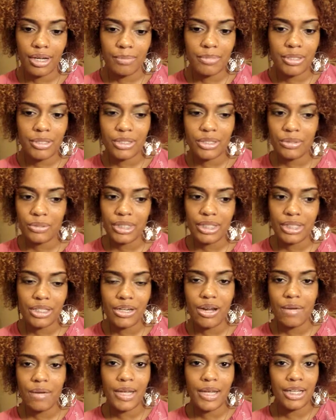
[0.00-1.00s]
I'm still
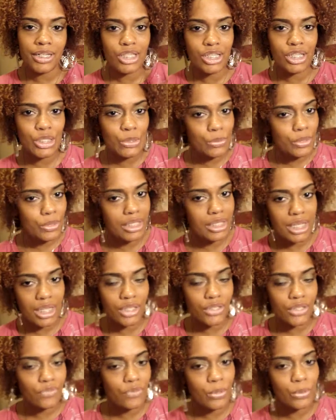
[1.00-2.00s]
here. I'm not just doing the
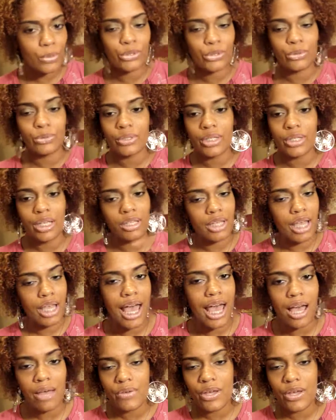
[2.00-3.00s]
daily devotionals. I
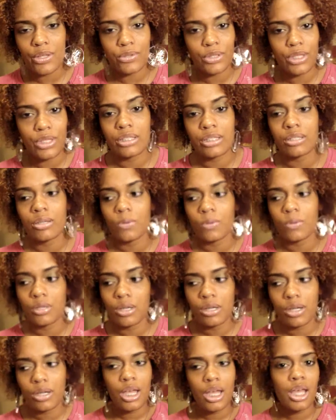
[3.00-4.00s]
have other things going
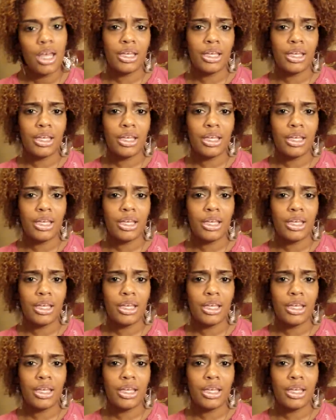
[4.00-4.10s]
on.